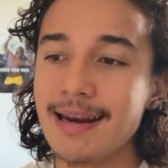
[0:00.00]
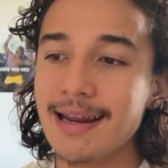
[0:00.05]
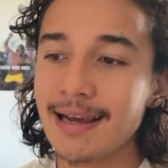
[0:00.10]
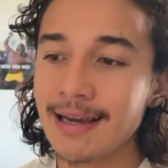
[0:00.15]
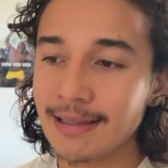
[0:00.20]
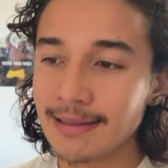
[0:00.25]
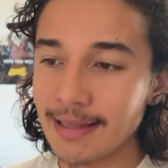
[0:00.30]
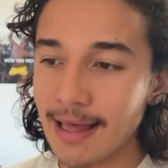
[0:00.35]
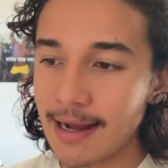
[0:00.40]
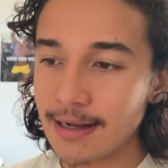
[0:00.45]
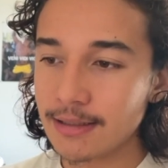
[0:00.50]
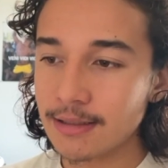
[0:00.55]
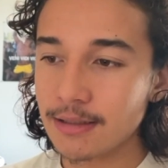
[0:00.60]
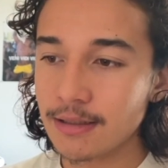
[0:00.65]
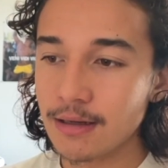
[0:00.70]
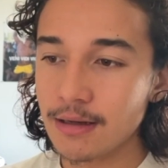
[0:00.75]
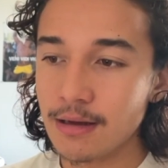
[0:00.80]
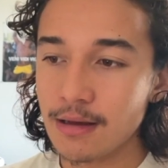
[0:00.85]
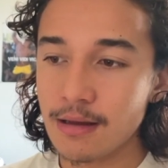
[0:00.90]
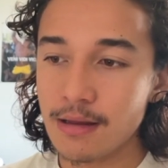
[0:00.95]
not
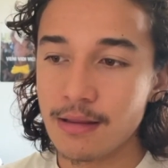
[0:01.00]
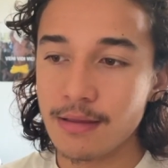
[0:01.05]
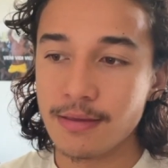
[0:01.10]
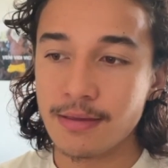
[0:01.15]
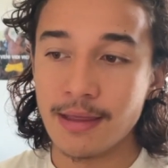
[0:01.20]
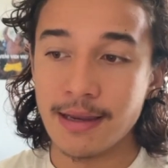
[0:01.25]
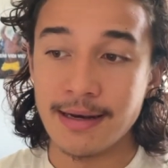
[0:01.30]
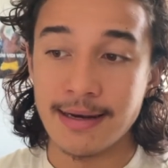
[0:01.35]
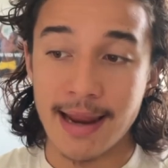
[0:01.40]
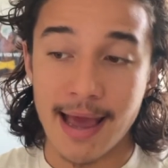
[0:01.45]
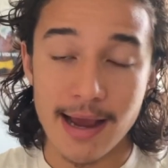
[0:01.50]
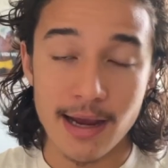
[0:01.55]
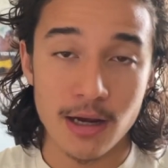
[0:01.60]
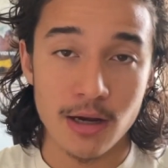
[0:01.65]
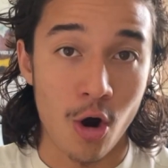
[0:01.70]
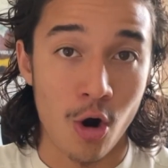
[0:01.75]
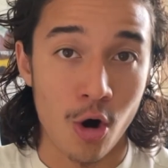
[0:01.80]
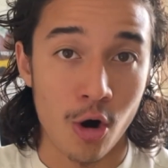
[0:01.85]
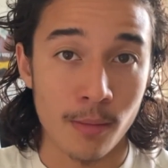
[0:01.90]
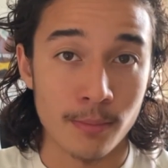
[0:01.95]
neglect the neck,
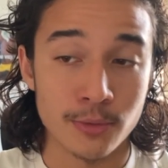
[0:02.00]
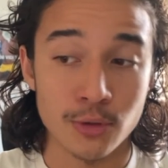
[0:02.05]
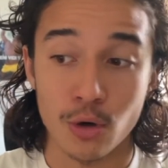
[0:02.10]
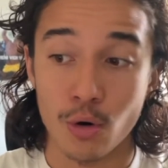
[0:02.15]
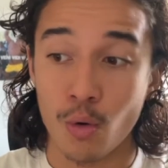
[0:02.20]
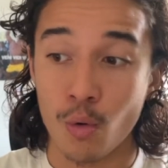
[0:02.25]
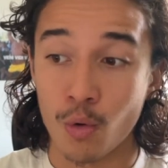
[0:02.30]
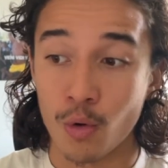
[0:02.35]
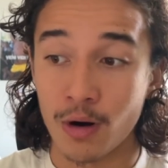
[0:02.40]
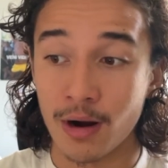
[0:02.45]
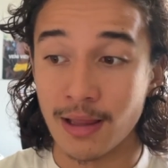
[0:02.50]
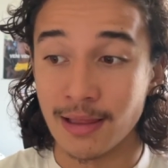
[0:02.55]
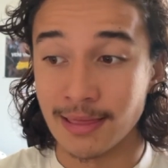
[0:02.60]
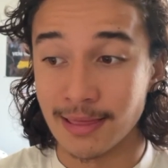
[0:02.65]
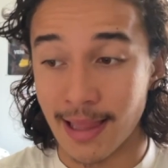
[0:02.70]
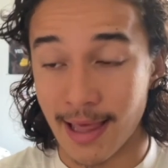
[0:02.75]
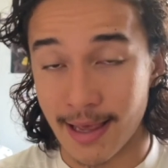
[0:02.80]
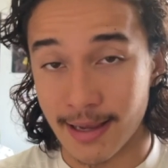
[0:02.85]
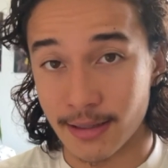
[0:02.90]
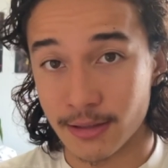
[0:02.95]
arms, or
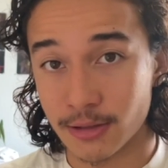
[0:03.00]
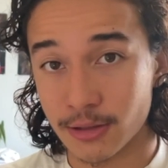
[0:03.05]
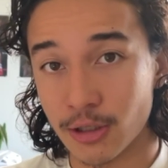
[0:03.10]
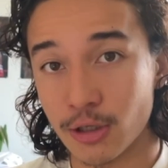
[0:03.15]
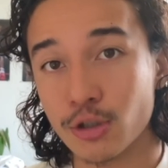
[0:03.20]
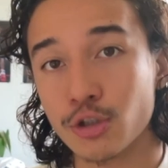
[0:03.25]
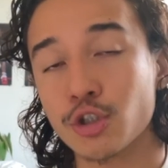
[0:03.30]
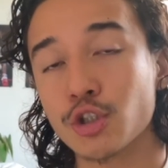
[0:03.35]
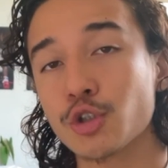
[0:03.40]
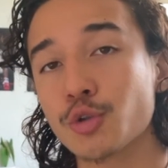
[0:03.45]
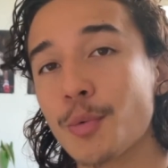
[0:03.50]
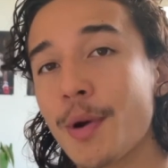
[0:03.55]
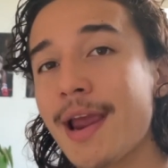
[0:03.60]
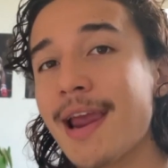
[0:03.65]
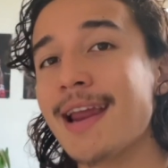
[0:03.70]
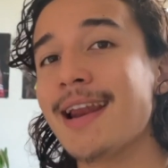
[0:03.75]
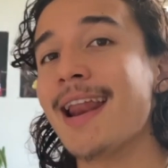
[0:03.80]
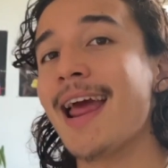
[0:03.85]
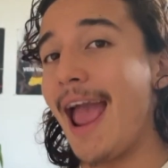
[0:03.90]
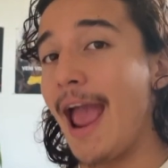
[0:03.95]
legs.
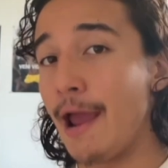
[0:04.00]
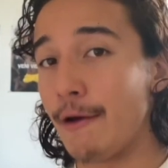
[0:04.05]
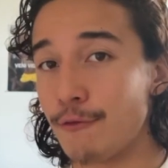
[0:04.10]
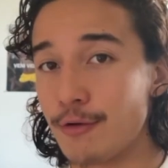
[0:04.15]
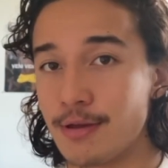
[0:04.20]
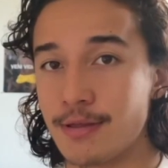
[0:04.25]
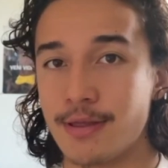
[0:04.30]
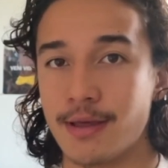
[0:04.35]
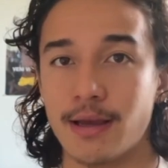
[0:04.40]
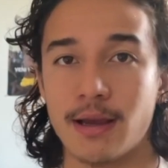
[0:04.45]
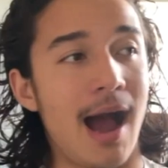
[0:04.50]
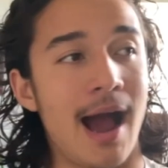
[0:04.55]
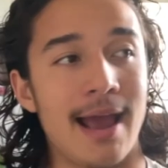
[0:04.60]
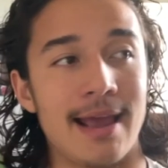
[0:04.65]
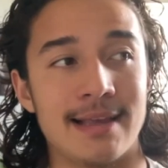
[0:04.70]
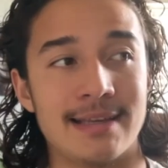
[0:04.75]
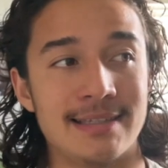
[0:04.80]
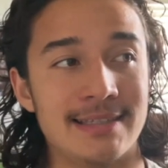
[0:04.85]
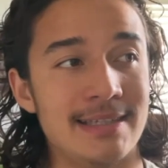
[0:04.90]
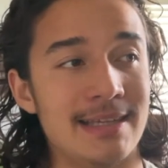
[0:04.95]
Train everything. I
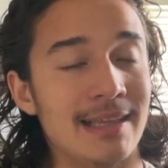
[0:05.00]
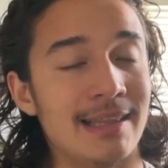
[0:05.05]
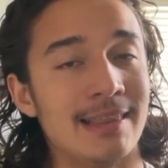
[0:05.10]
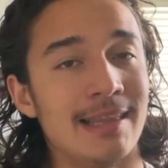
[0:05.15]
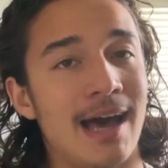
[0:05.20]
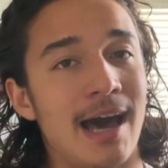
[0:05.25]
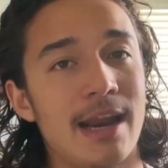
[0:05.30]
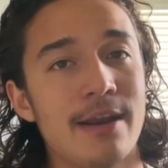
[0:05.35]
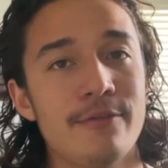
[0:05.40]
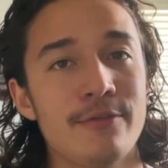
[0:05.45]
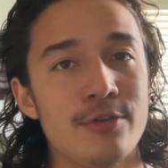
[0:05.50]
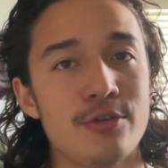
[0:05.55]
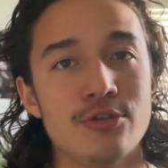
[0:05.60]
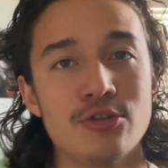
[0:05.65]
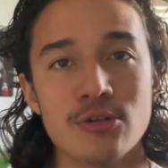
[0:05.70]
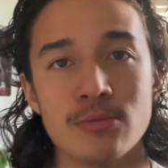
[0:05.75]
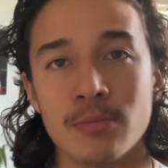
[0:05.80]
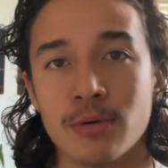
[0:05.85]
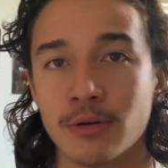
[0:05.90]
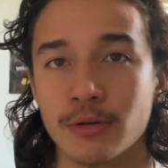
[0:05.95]
see a lot of
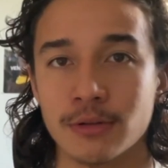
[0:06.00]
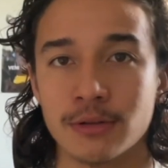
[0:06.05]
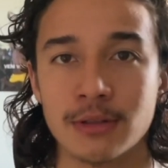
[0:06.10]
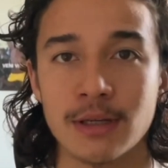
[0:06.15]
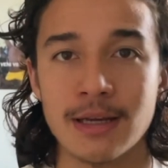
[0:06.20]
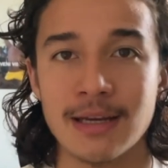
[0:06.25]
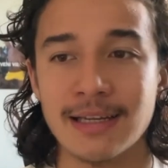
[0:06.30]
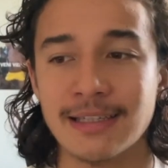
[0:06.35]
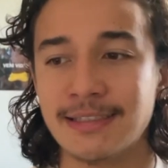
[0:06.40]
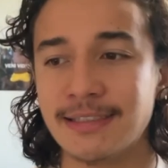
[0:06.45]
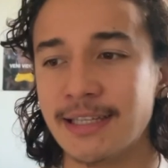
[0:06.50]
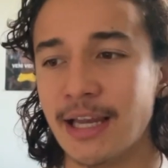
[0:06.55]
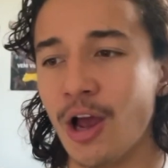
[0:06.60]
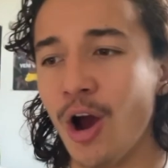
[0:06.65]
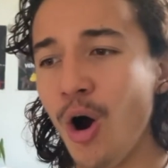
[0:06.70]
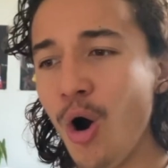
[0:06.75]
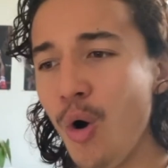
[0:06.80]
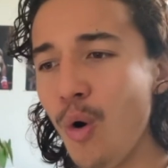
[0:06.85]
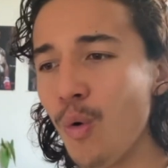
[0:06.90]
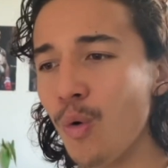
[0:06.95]
YouTubers say,
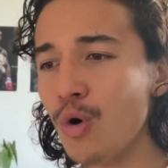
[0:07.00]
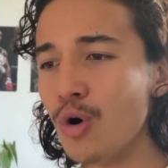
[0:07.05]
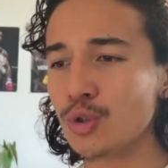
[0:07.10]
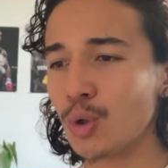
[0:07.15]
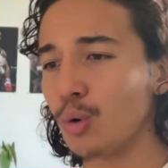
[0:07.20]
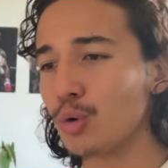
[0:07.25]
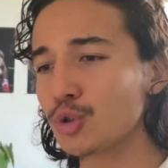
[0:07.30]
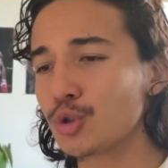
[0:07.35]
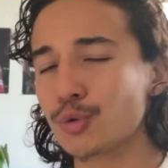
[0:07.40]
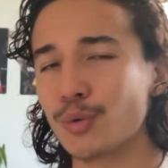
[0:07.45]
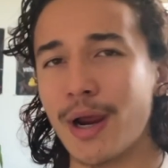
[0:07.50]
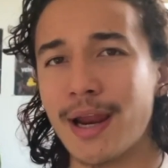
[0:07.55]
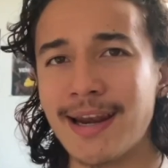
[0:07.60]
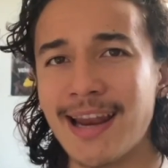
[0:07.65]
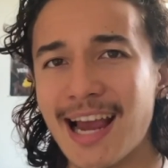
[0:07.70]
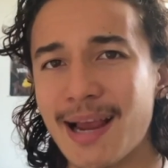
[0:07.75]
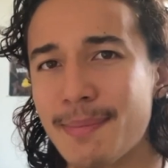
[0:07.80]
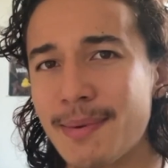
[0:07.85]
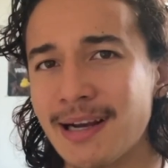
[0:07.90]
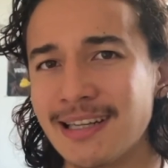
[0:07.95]
oh, don't train
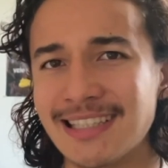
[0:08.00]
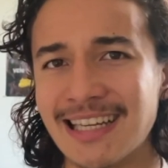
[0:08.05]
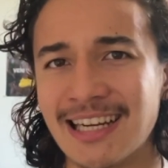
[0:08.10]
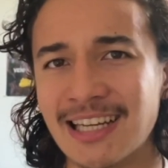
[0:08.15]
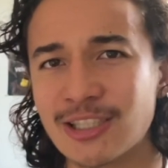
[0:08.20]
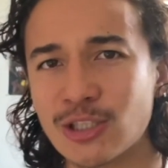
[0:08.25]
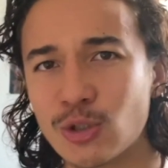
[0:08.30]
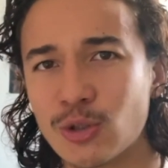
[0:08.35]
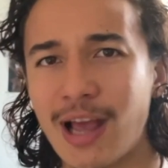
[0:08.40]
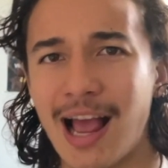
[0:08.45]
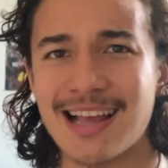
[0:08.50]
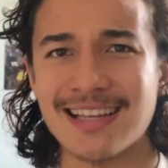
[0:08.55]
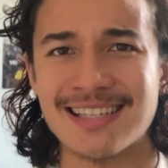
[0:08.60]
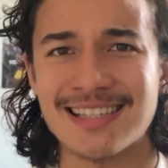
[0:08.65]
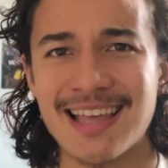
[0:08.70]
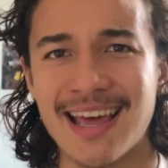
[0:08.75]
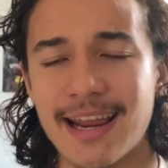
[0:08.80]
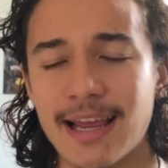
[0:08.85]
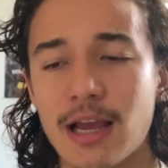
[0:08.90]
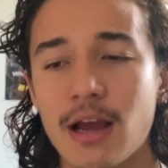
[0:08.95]
neck because it doesn't look
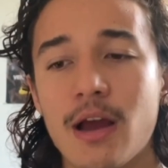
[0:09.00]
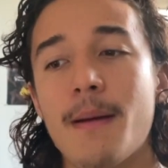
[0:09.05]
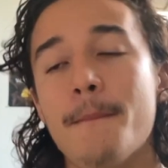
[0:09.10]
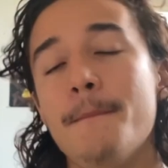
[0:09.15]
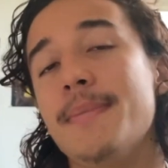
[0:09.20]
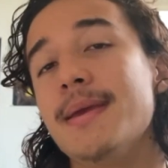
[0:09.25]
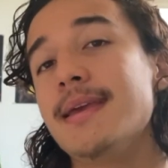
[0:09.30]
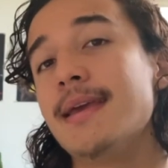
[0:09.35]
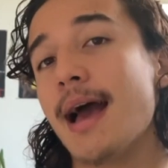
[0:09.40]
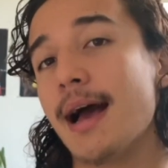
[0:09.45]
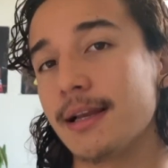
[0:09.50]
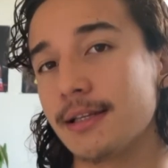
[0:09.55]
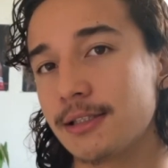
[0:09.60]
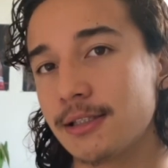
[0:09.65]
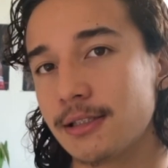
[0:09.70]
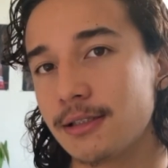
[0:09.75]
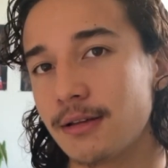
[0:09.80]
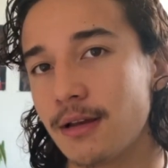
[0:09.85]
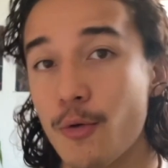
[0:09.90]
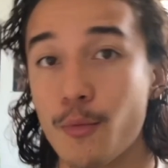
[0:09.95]
aesthetic.
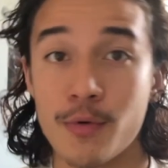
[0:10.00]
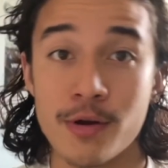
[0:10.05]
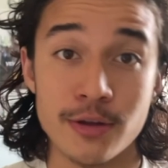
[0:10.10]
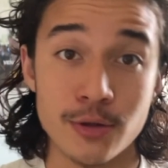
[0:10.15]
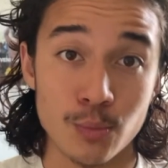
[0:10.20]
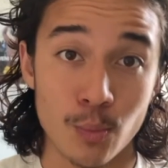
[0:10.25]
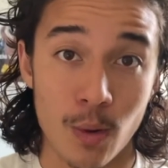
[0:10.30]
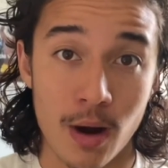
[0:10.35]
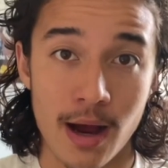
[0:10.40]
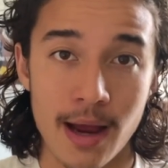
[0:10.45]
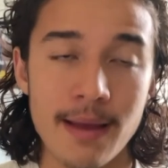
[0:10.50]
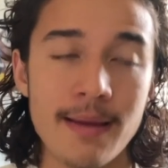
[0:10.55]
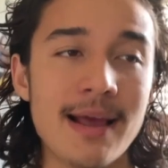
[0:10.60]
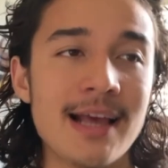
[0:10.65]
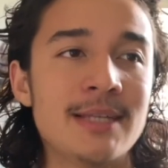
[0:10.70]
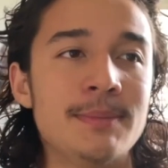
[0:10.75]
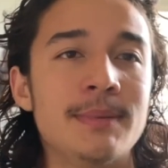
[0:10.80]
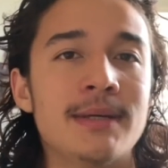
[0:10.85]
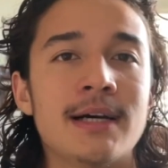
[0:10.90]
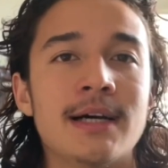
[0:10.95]
BS. Reason why
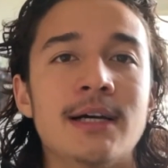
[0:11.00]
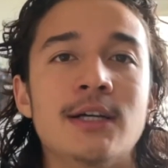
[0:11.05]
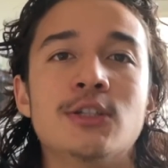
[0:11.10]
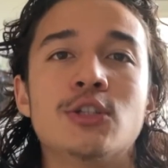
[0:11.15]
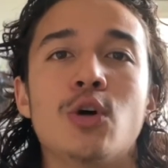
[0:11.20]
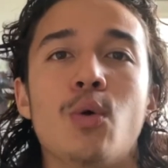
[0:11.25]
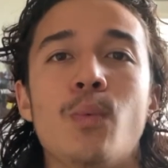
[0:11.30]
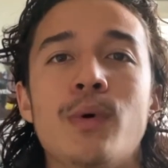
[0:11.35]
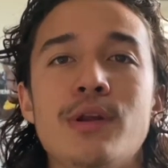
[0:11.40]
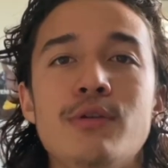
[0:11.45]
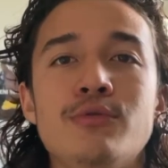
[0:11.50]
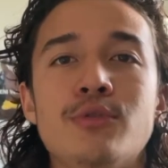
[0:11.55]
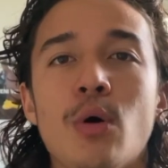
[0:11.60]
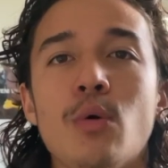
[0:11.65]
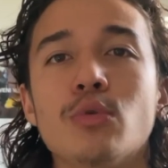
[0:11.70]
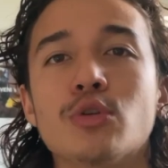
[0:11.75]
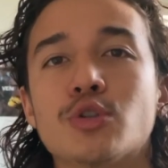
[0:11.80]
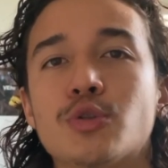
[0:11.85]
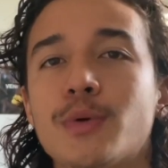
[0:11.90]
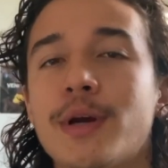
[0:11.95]
is because when you
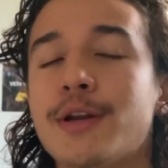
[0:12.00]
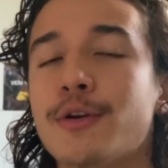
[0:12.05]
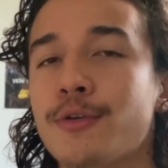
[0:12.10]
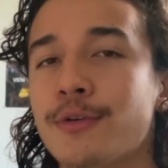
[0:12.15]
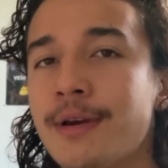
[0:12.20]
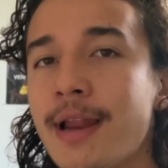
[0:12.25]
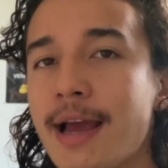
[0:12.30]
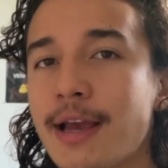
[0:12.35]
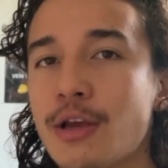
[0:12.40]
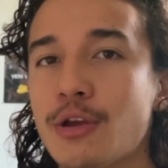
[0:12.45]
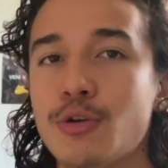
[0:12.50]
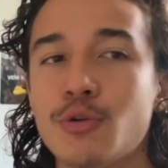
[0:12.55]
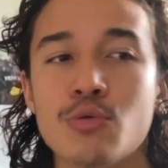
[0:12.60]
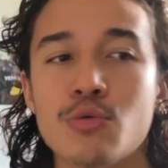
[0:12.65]
don't train your neck,